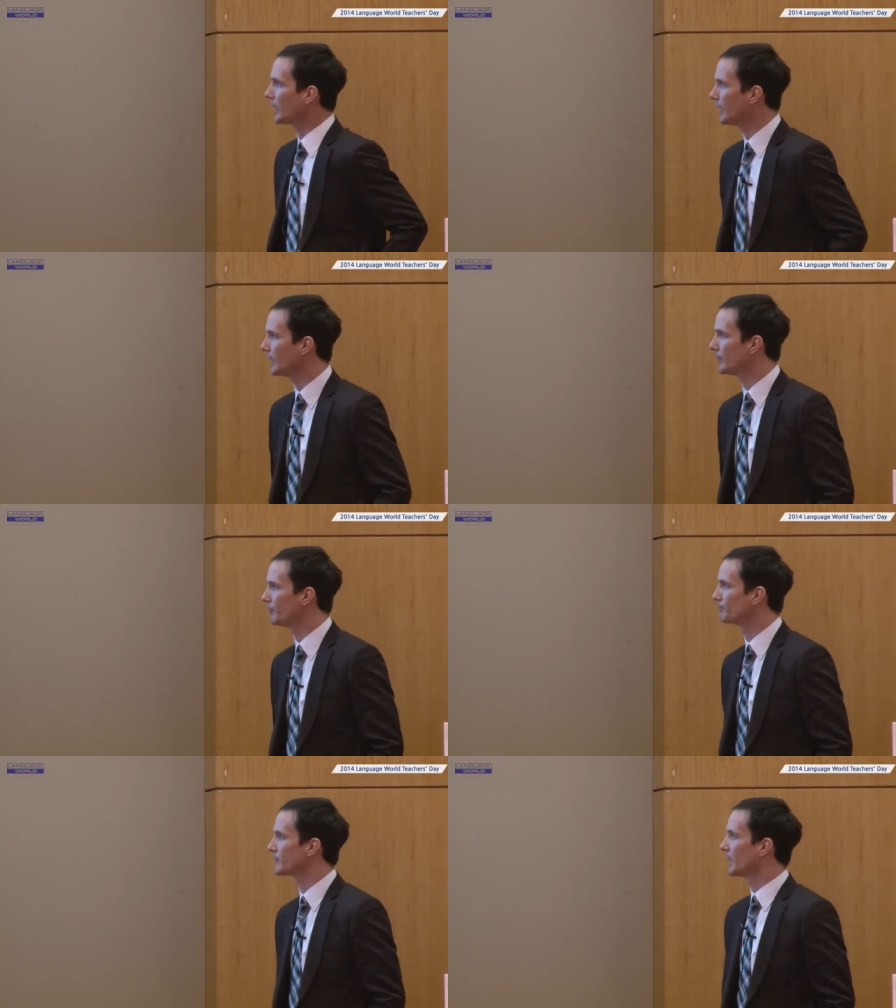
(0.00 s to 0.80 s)

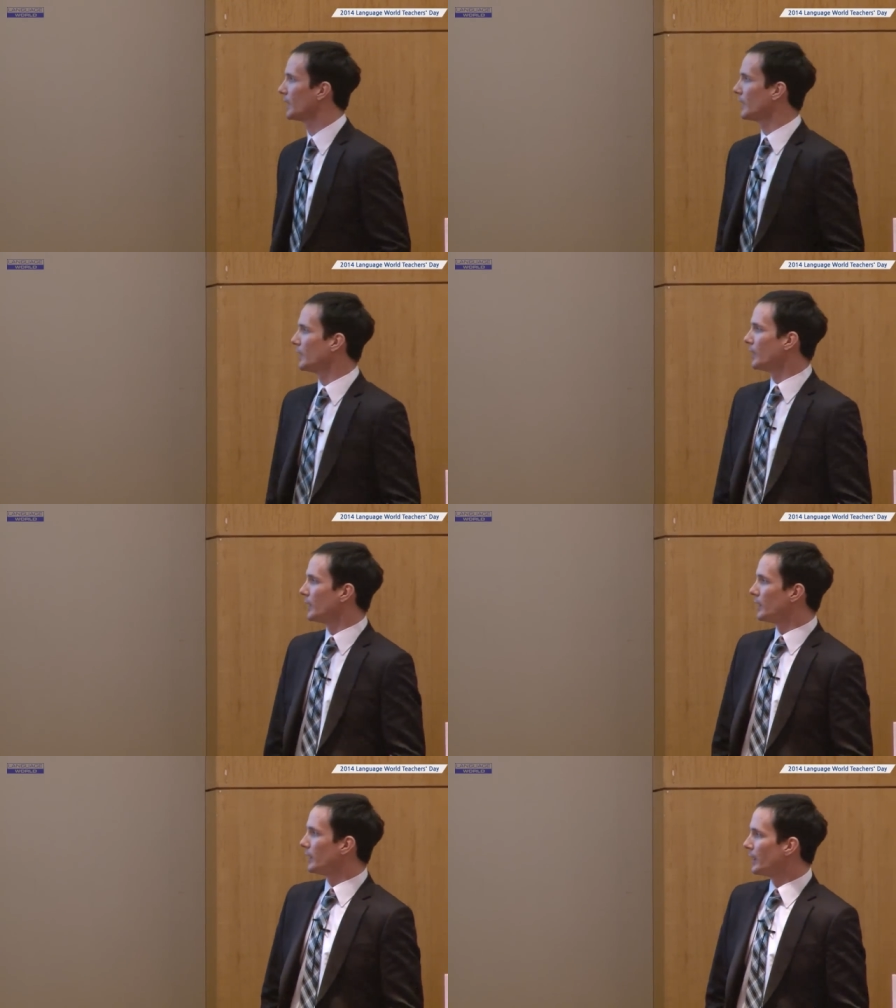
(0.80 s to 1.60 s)
The
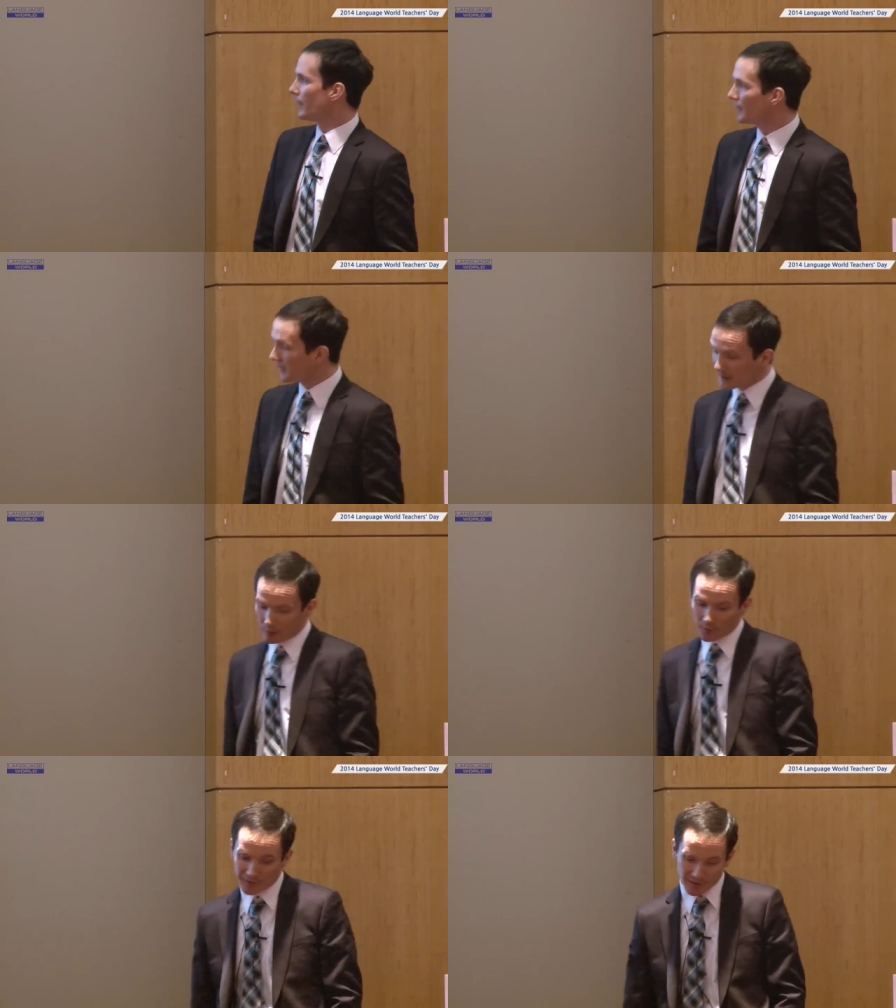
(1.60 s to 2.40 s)

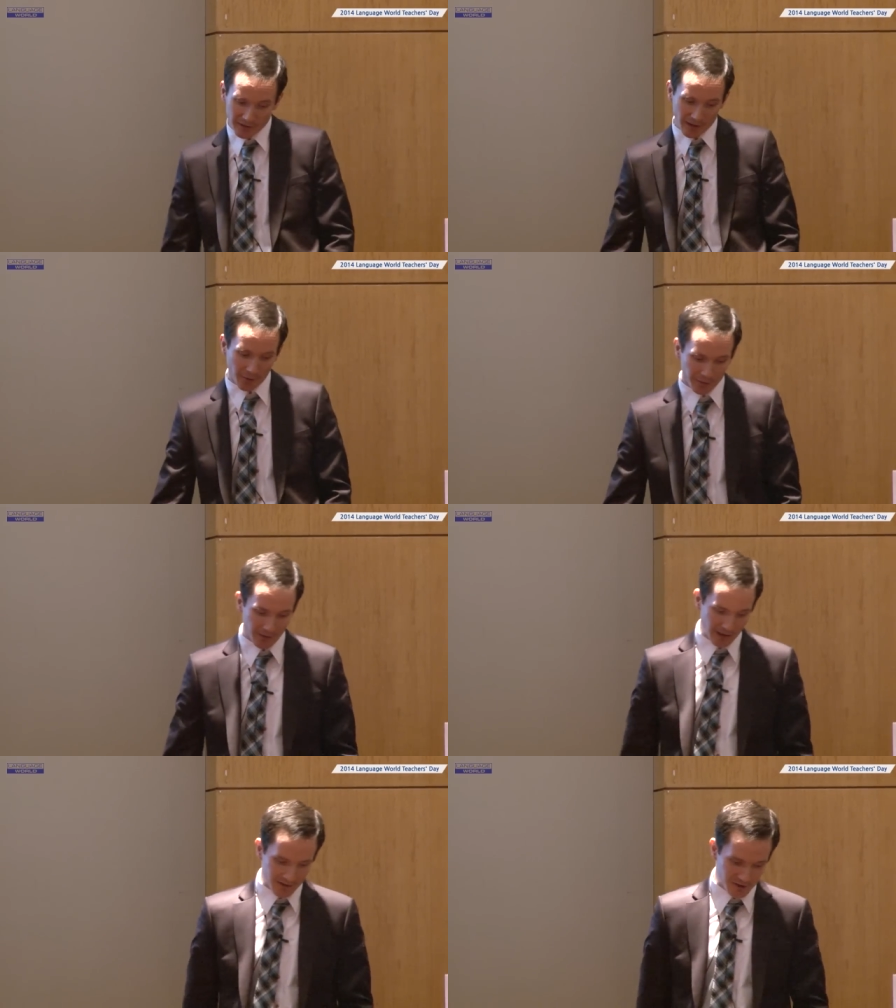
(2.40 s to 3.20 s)
other
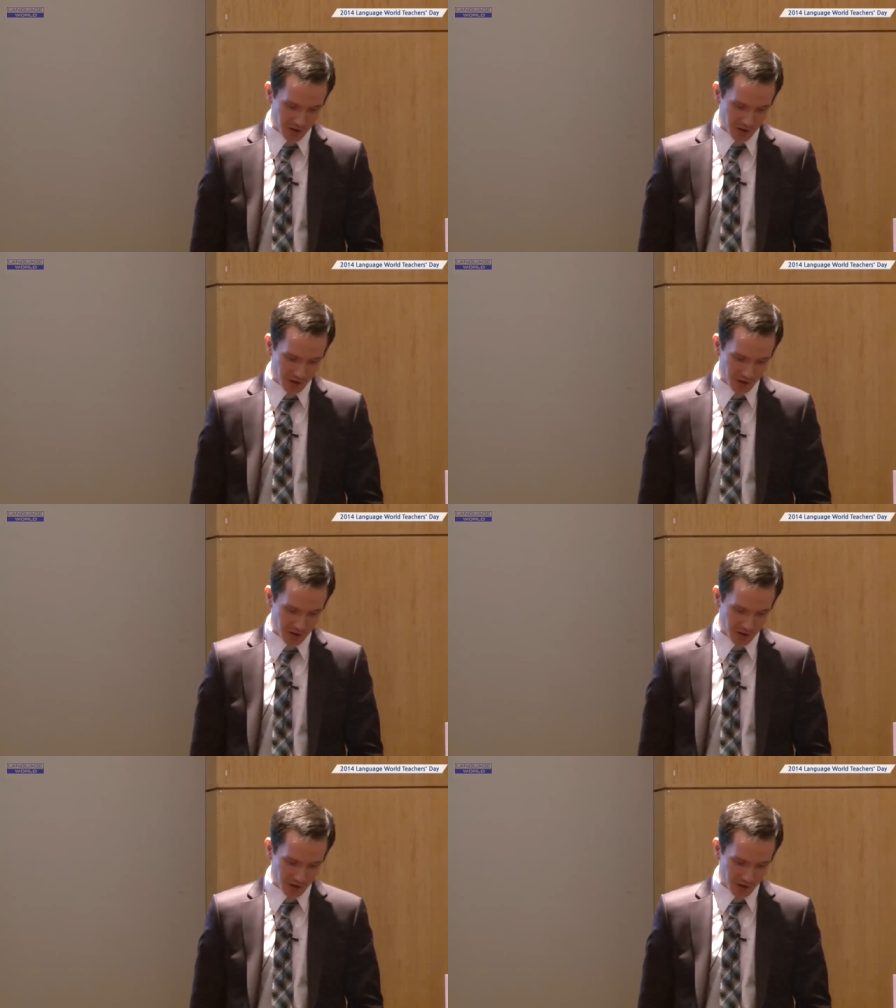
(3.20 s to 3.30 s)
thing is